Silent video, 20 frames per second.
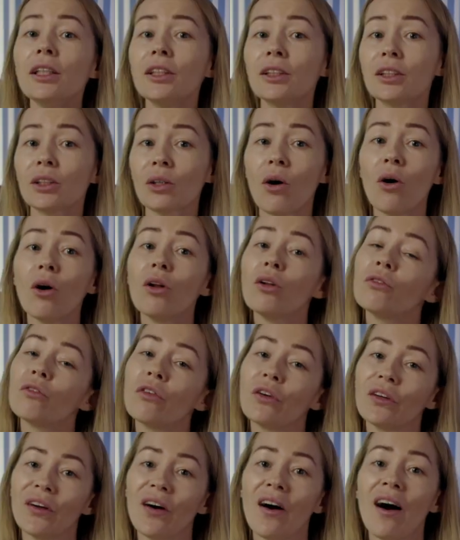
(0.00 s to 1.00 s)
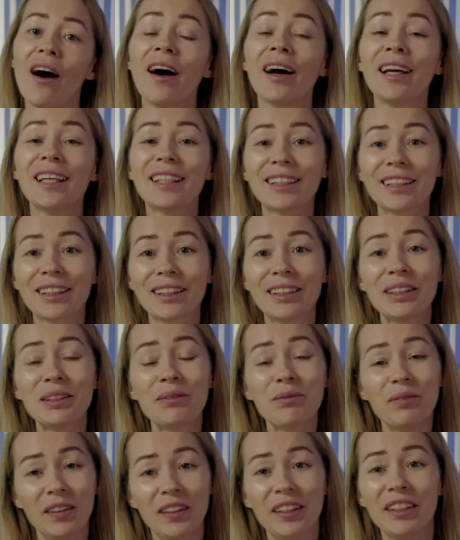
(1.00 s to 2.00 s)
It's all for your highest
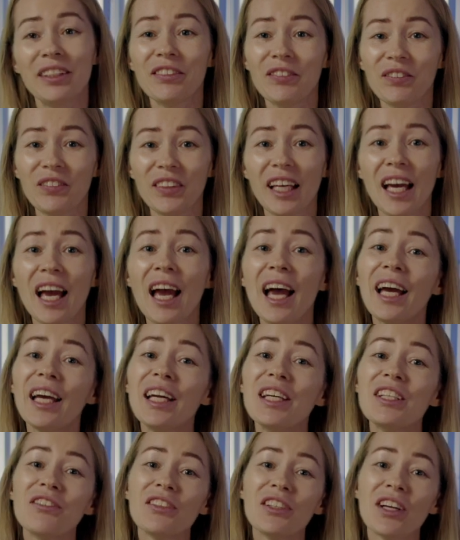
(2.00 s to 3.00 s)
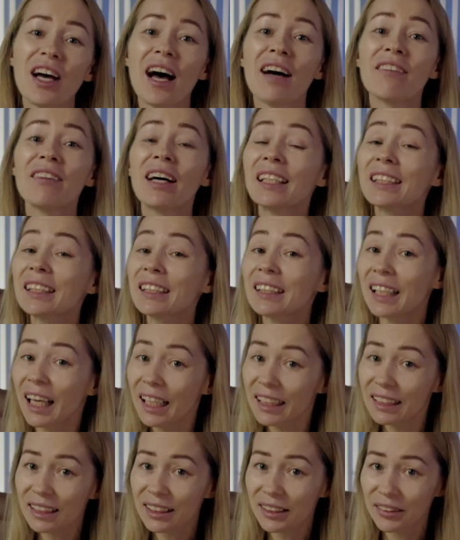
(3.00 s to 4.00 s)
good, believe me. If you have a
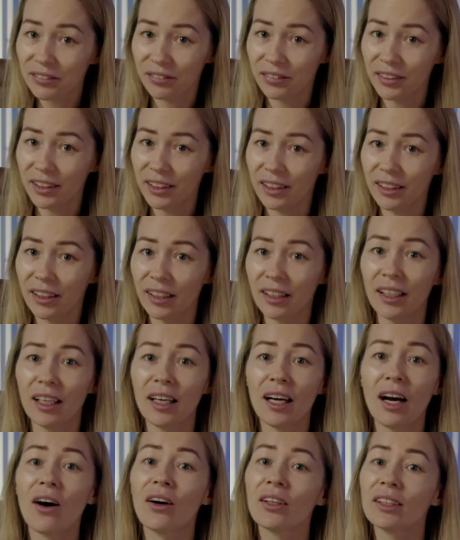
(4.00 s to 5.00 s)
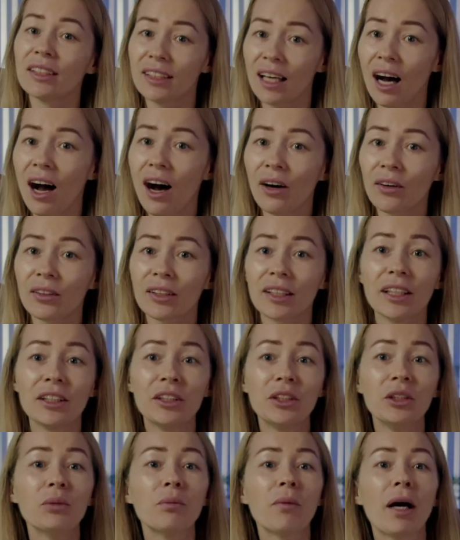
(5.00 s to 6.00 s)
slightest fear or doubt
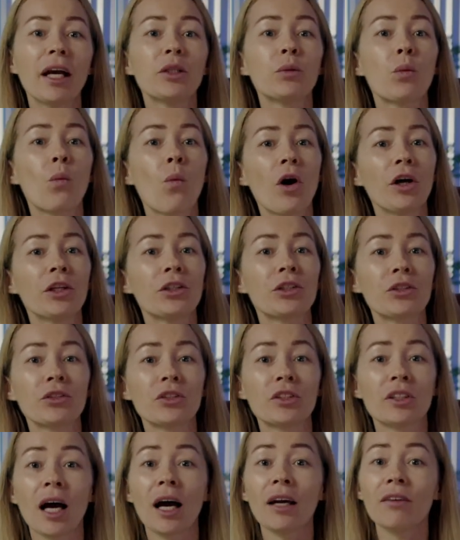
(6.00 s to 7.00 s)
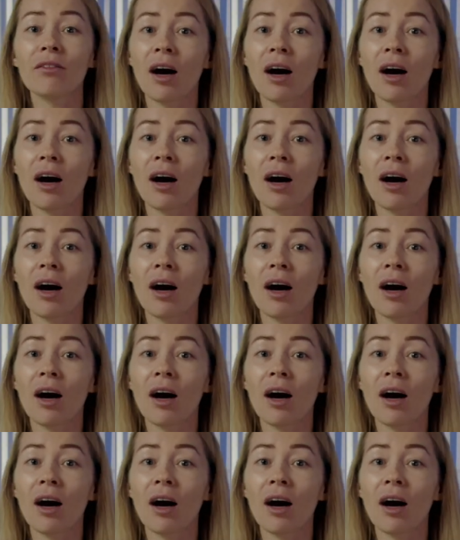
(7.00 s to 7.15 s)
that you might want to drive